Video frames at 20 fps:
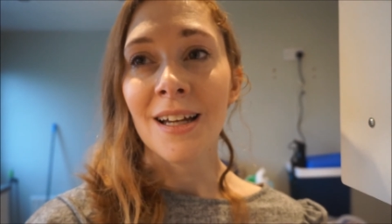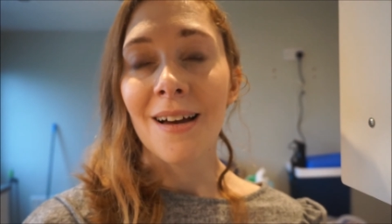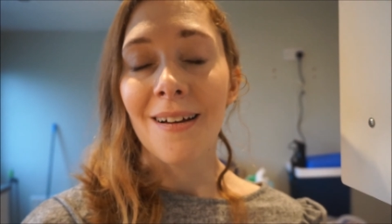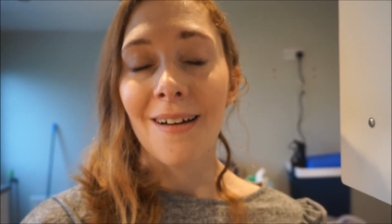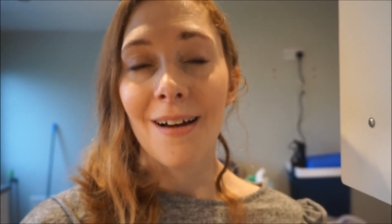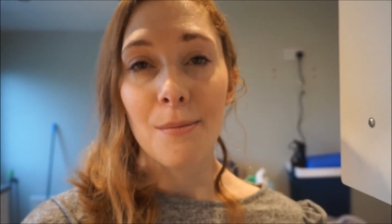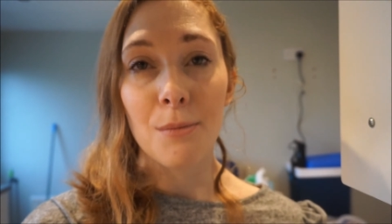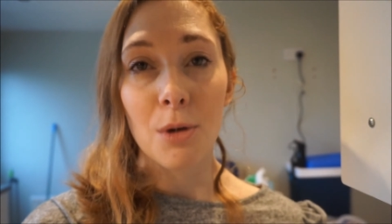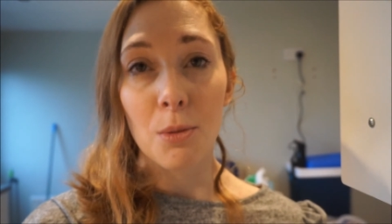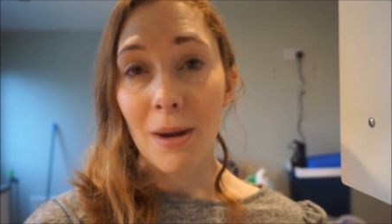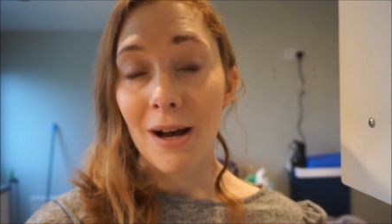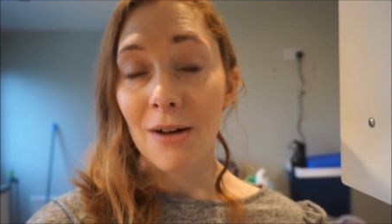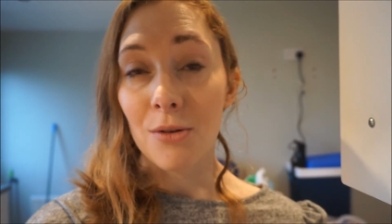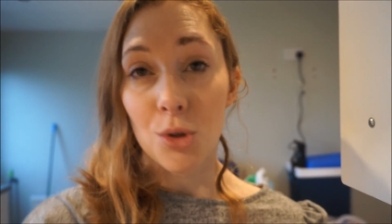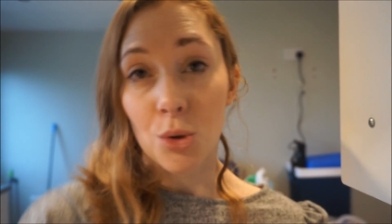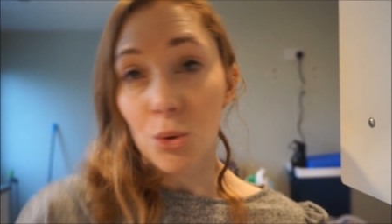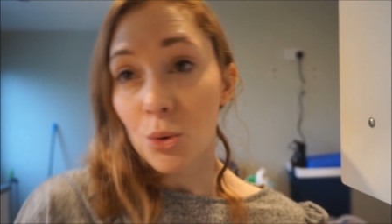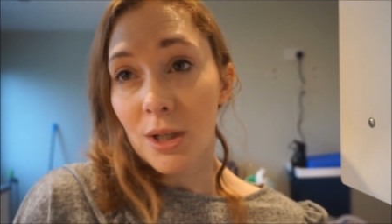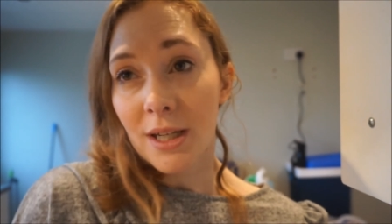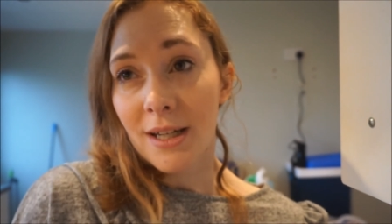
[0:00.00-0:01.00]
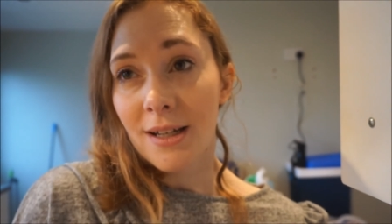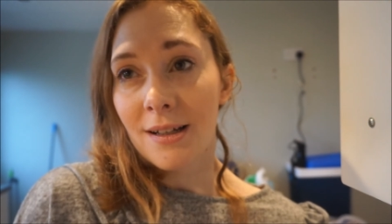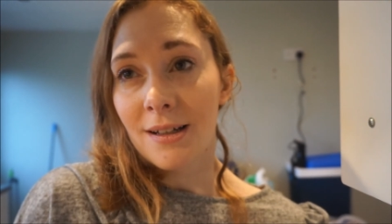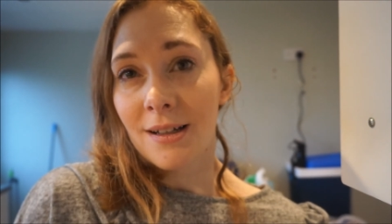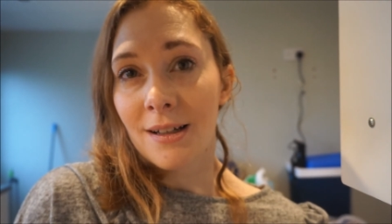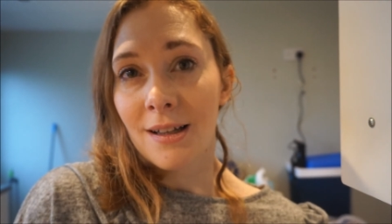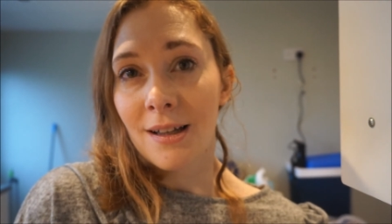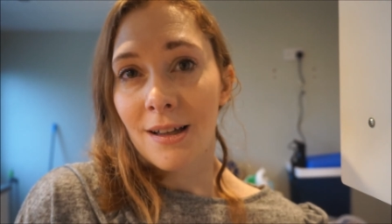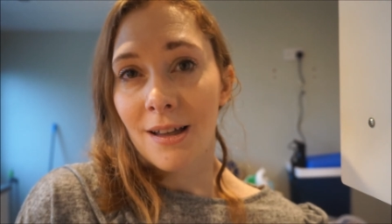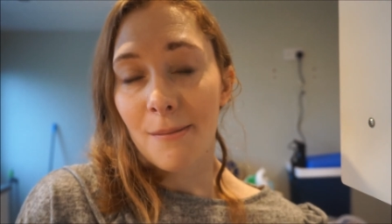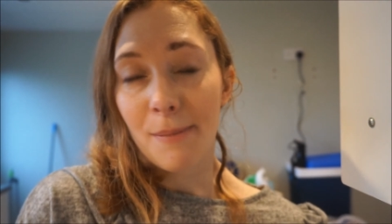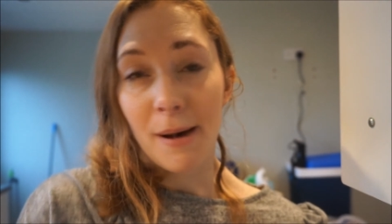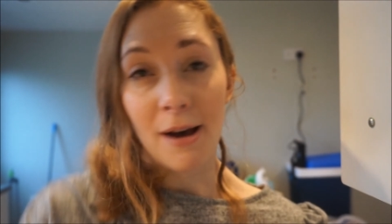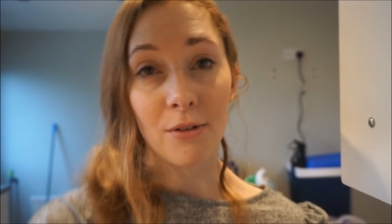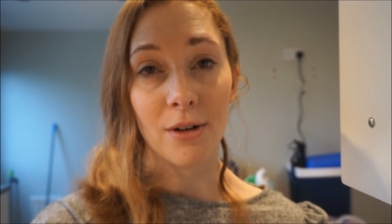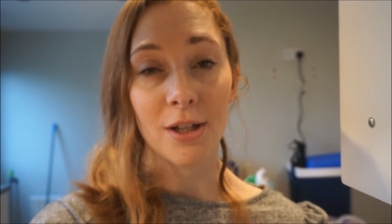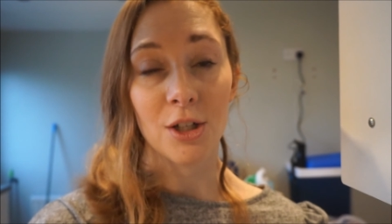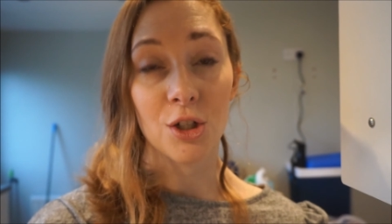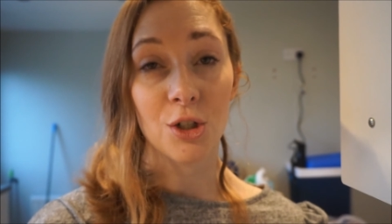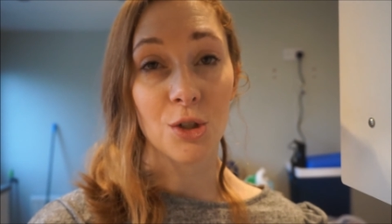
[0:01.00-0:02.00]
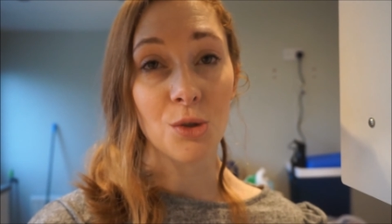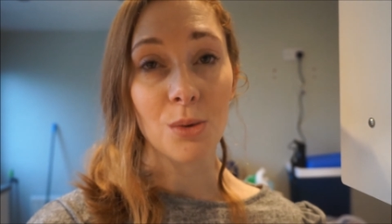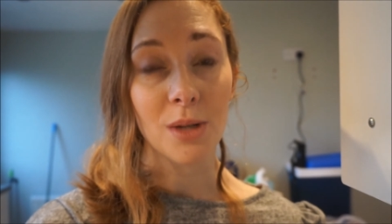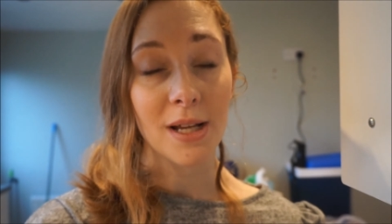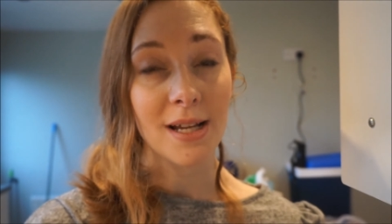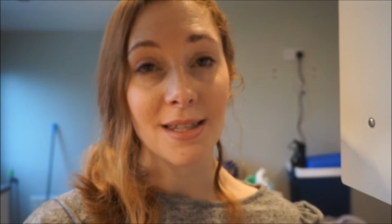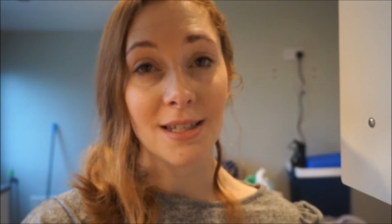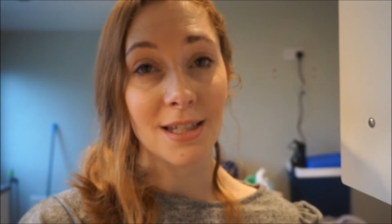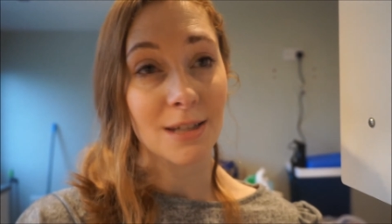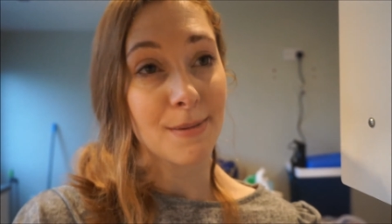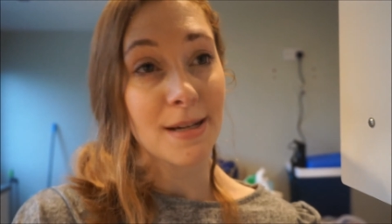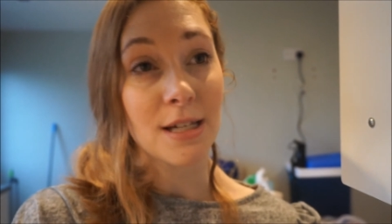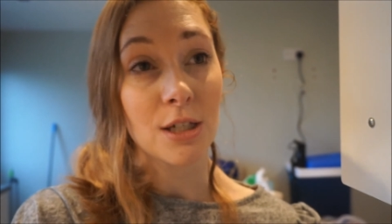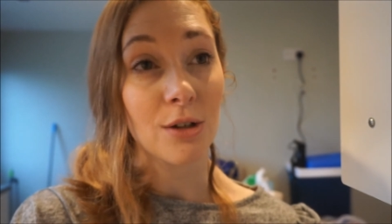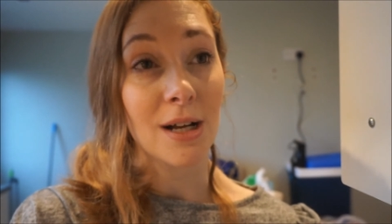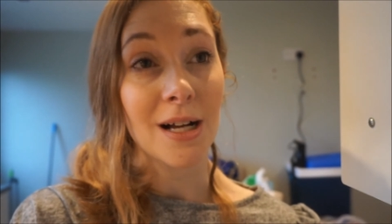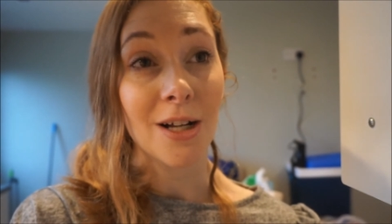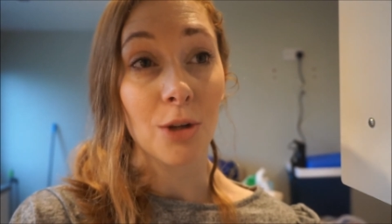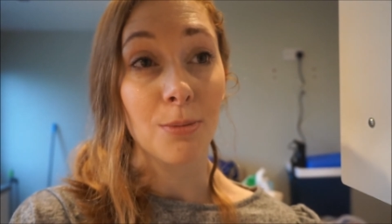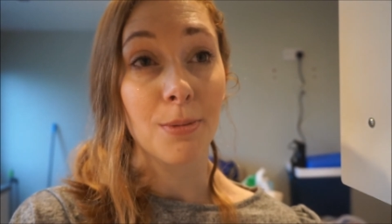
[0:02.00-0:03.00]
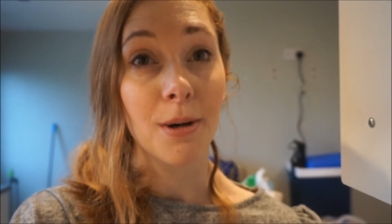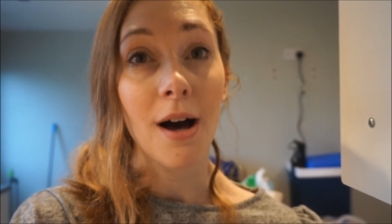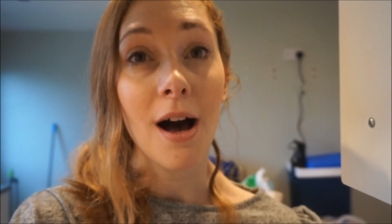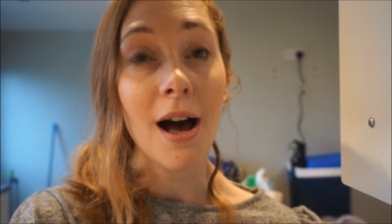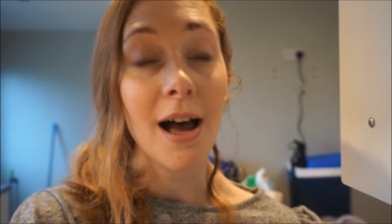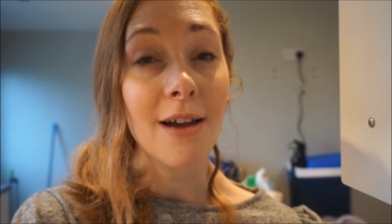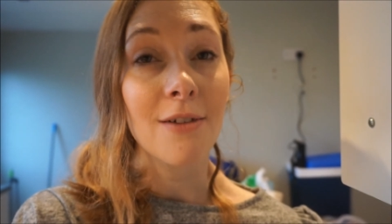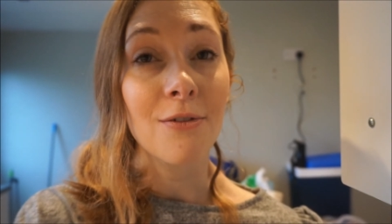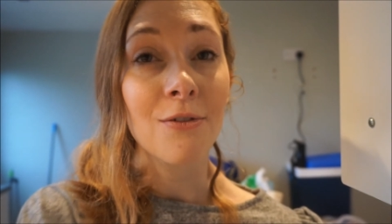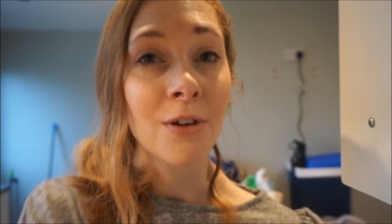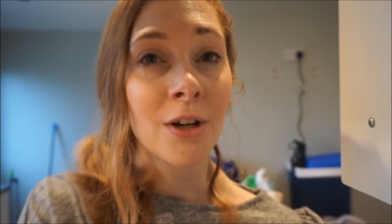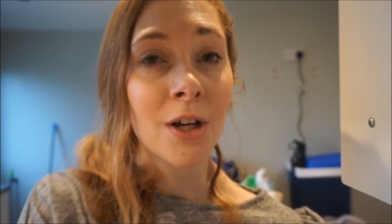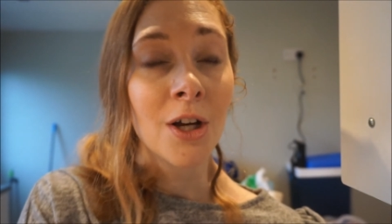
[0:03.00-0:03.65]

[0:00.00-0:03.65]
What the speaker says: about talking about issues relating to mental health, but I've